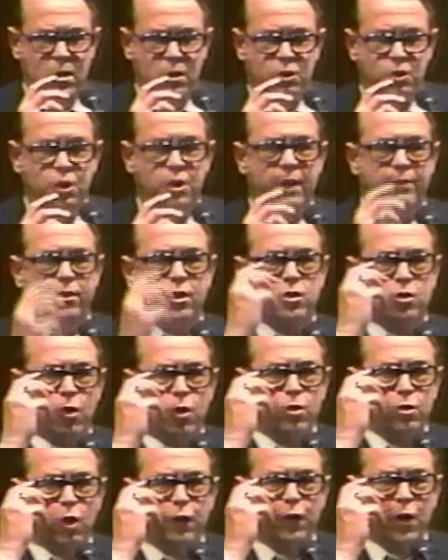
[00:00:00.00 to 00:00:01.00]
She never
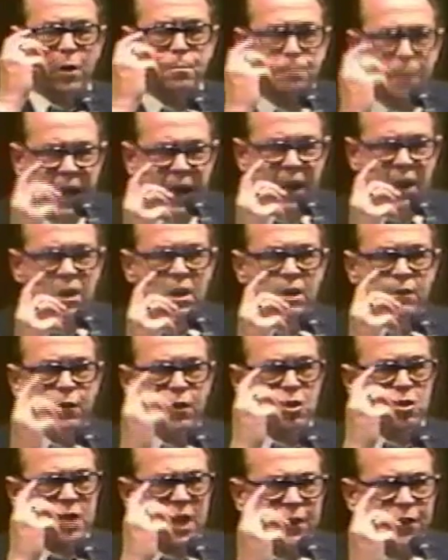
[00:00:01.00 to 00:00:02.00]
turned over in bed
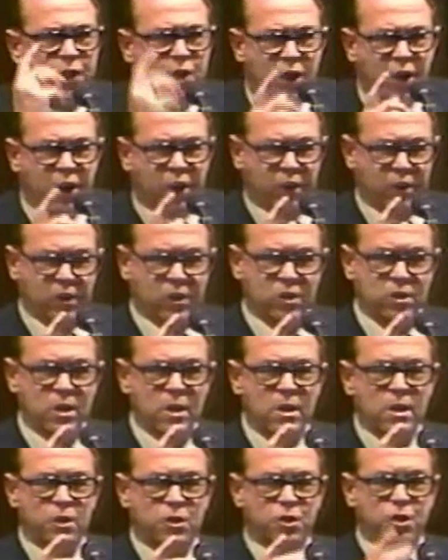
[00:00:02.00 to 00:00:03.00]
for 7
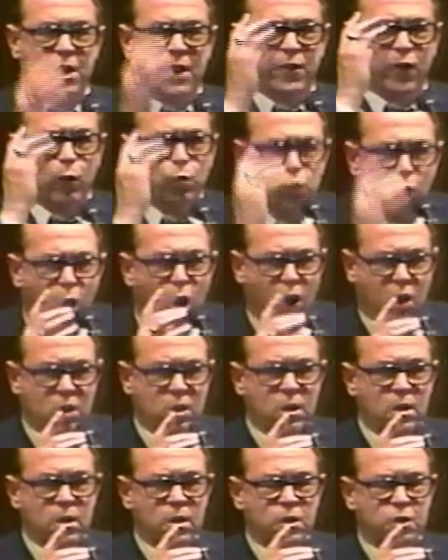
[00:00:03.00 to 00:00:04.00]
years. She never
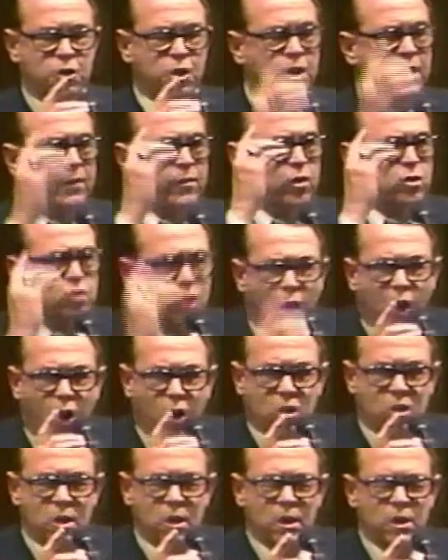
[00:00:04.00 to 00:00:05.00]
walked. She never
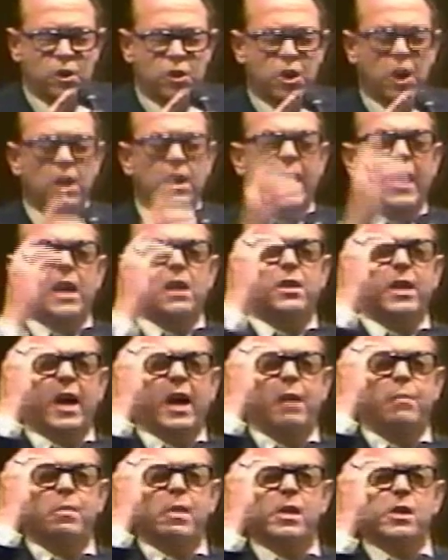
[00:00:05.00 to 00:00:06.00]
talked. She laid
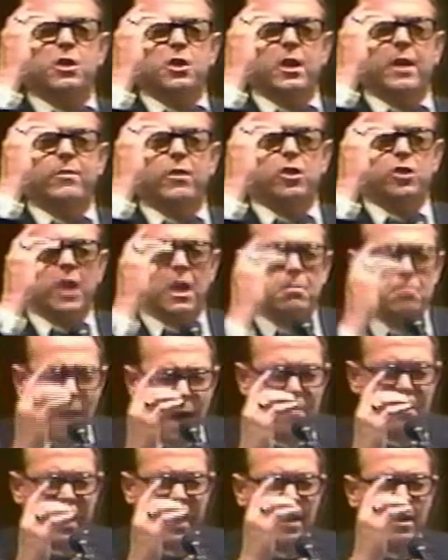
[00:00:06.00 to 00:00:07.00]
there. She never said
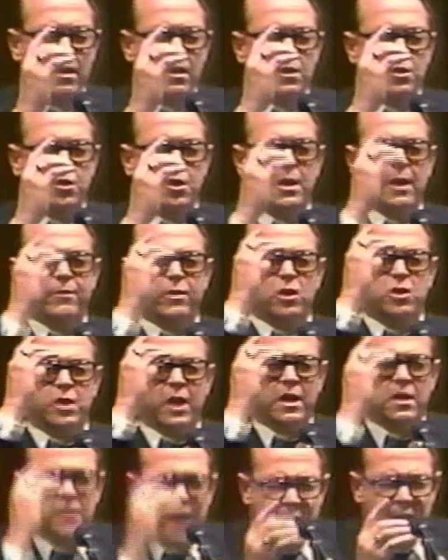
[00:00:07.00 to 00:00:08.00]
mommy. She never
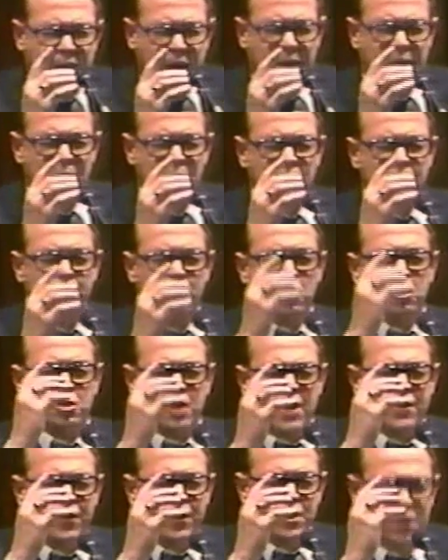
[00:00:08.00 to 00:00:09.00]
said daddy for
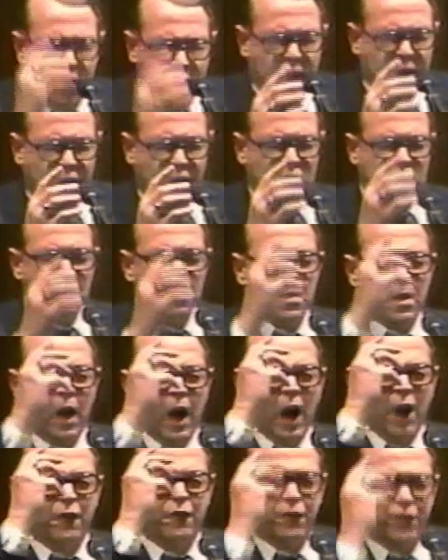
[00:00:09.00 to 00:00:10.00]
7 years,
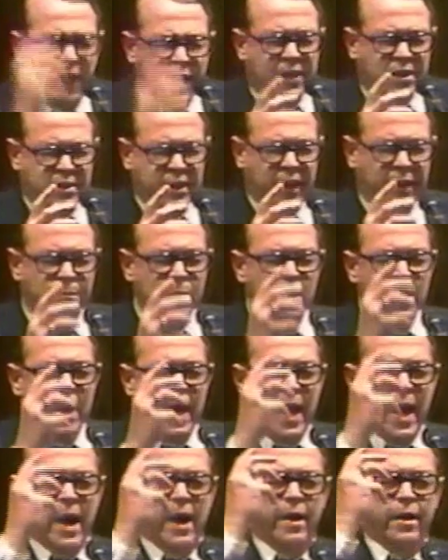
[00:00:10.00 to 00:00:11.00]
afflicted
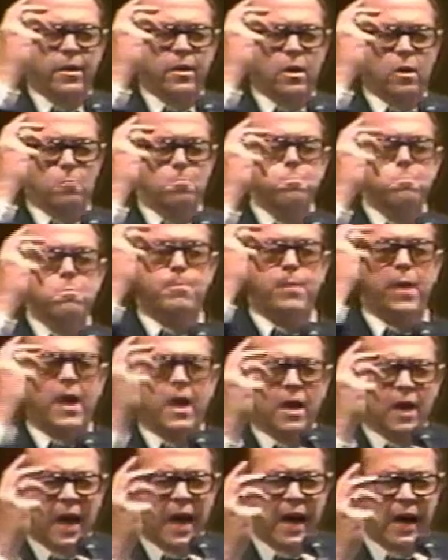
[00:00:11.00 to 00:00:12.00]
and
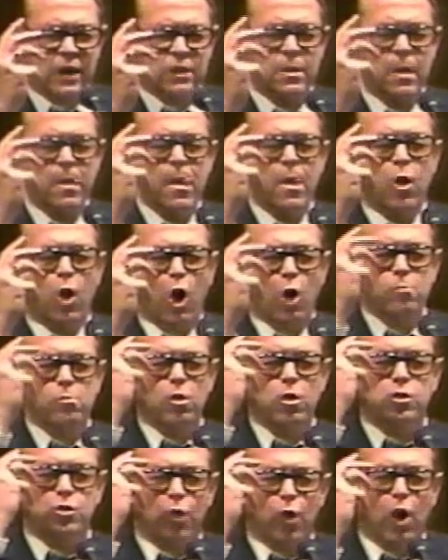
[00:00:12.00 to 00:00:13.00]
paralyzed
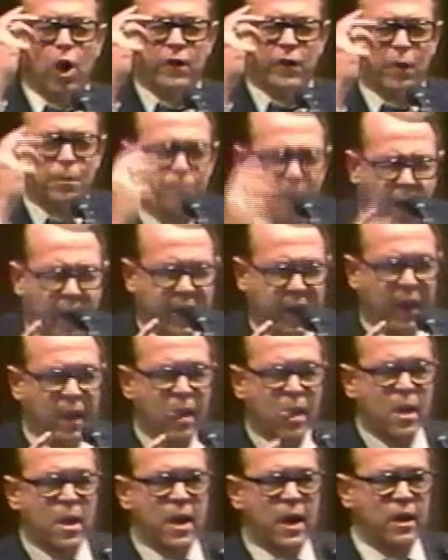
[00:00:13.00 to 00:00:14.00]
almost all of her
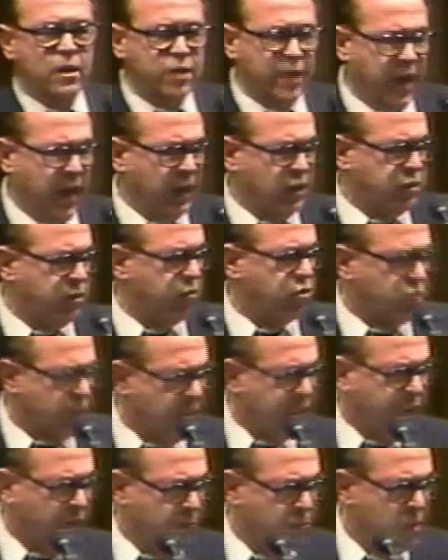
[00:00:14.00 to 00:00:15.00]
body. And at the age of
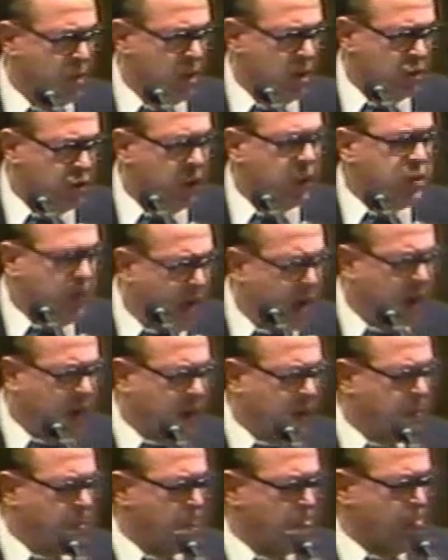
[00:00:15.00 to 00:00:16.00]
7, she
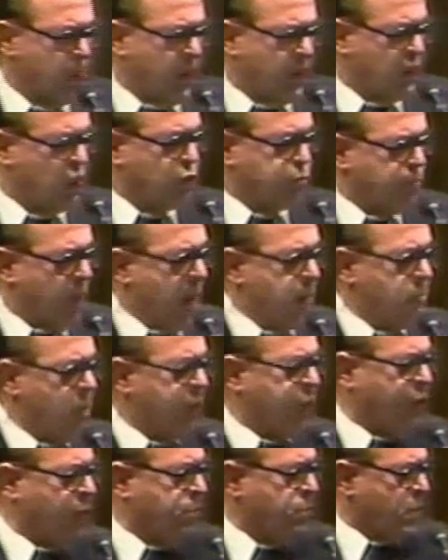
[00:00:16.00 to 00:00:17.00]
died. And as my
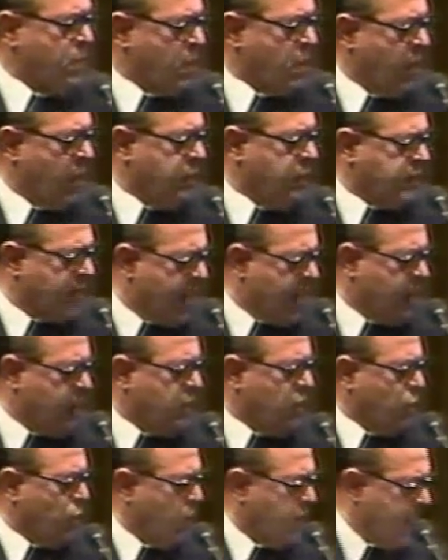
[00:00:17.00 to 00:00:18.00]
mother and
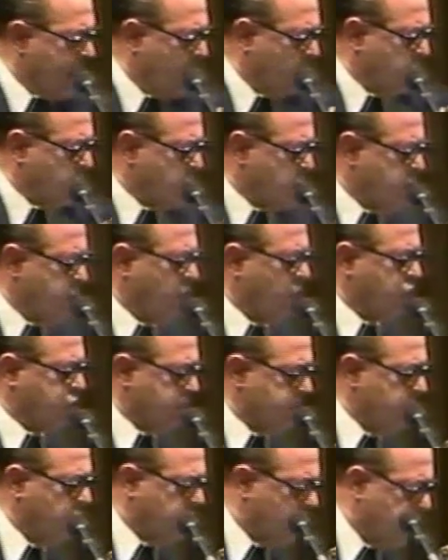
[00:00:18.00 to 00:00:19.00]
dad went out to the little
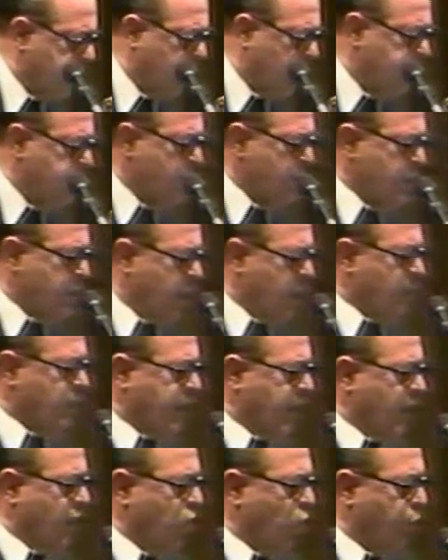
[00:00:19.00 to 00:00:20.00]
cemetery and
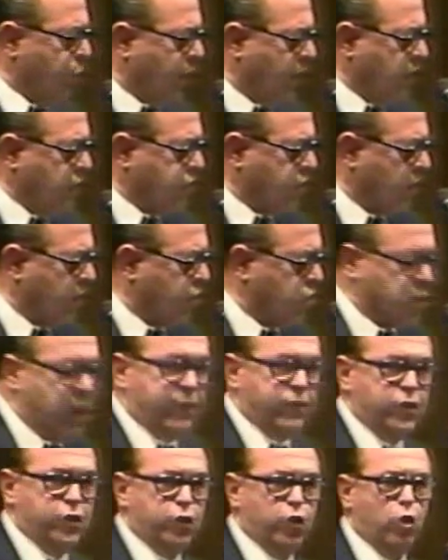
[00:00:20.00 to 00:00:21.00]
laid Loreen's little
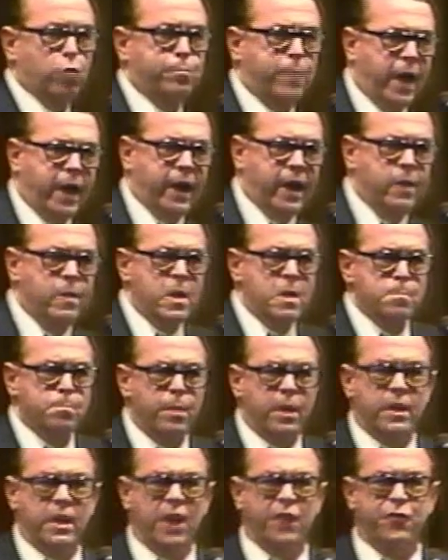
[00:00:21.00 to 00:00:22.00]
7-year-old body
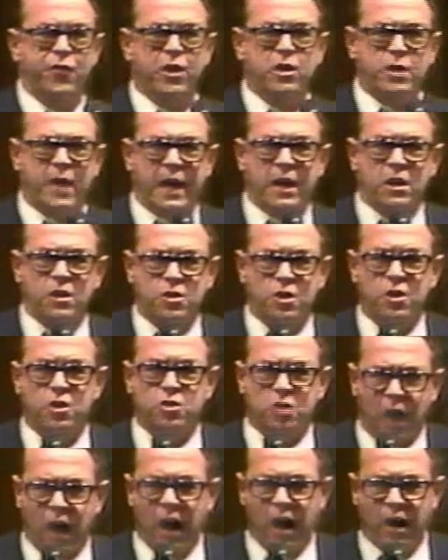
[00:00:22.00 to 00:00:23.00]
beneath the
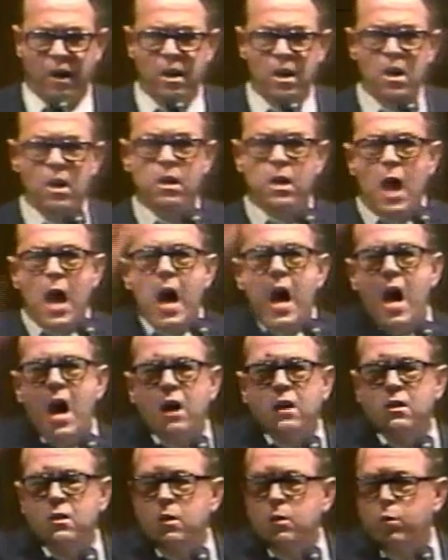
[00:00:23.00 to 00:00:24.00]
Texas sod,
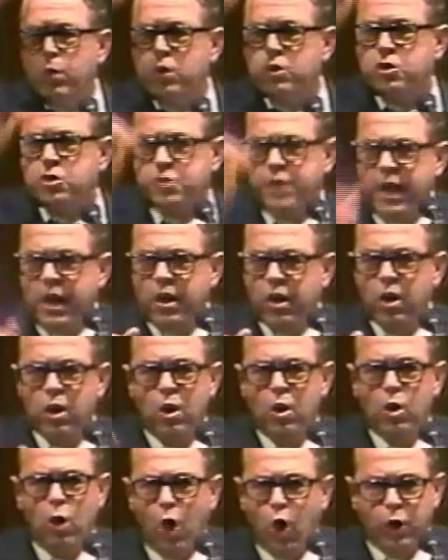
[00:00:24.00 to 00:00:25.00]
God was
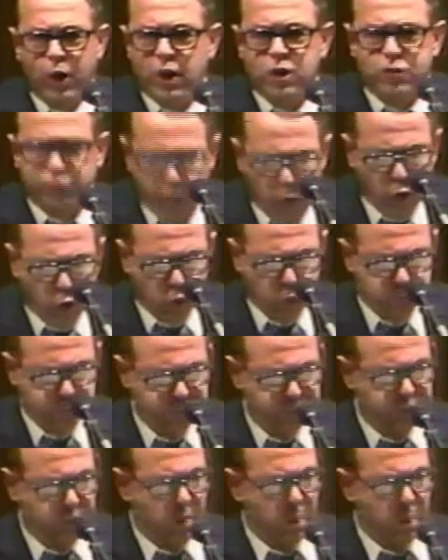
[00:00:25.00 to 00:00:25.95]
still on his throne.